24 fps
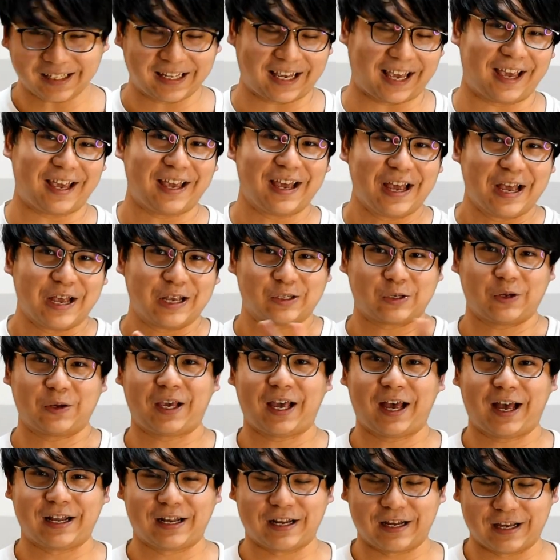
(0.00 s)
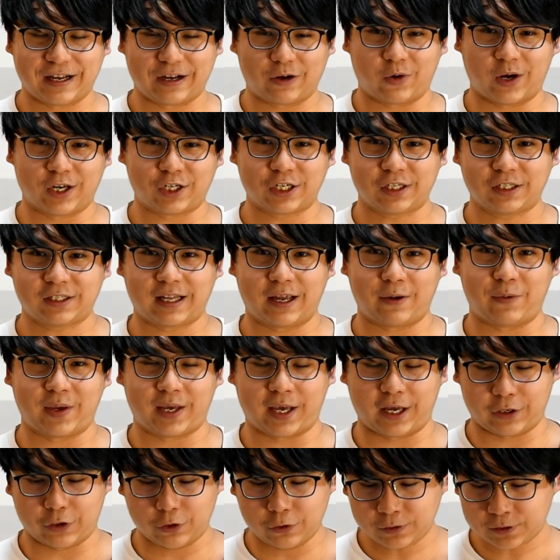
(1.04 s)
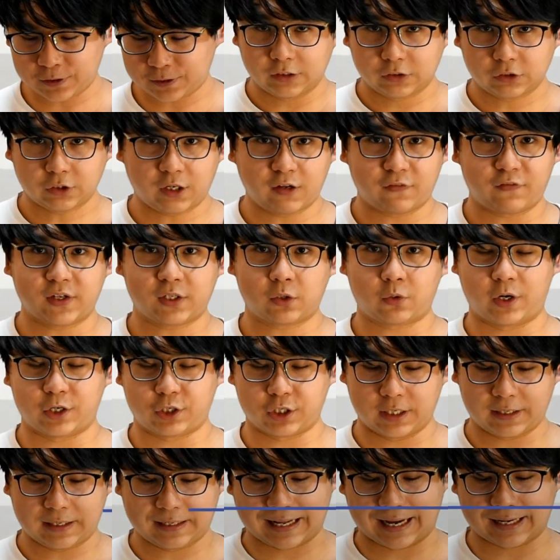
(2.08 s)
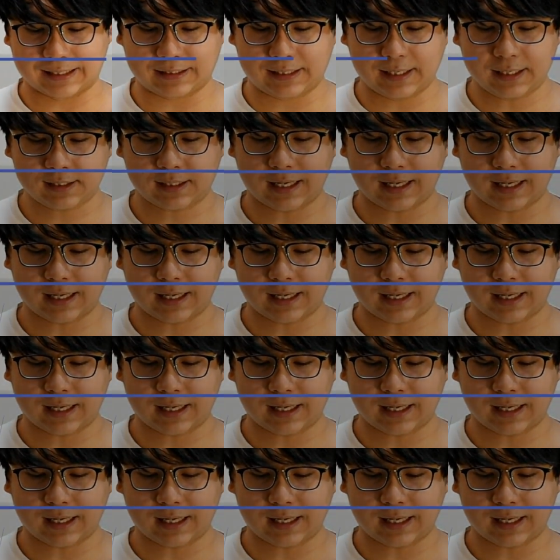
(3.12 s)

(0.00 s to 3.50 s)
Okay, so here are the questions that we can use. So the first question, does this